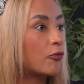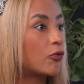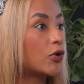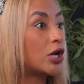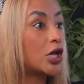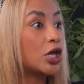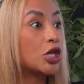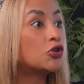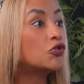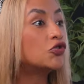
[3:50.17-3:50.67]

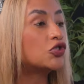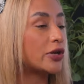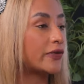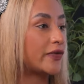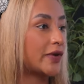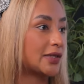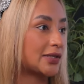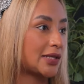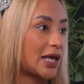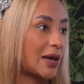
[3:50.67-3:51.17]
when huge
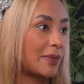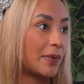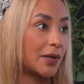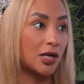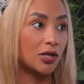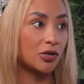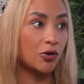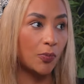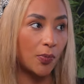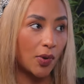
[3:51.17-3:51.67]
events
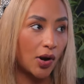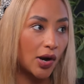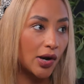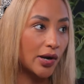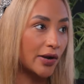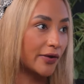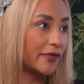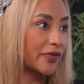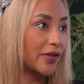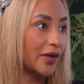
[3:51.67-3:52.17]
happen and you're
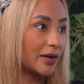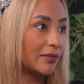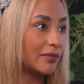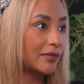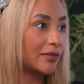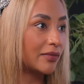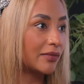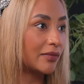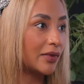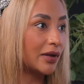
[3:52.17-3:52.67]
part of
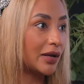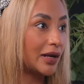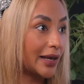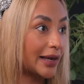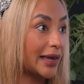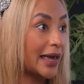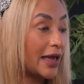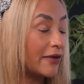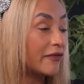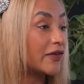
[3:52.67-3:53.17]
them,
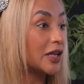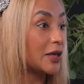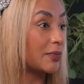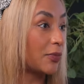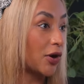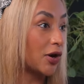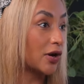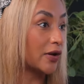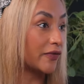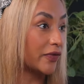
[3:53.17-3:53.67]
like heavily
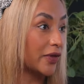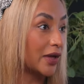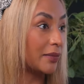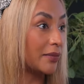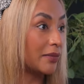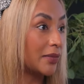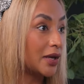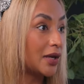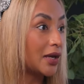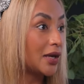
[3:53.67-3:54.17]
part of
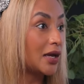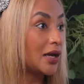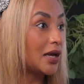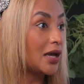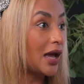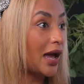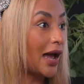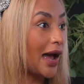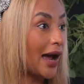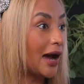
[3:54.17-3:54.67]
them.
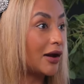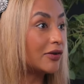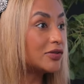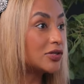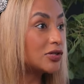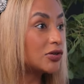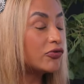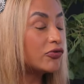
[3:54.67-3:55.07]
How do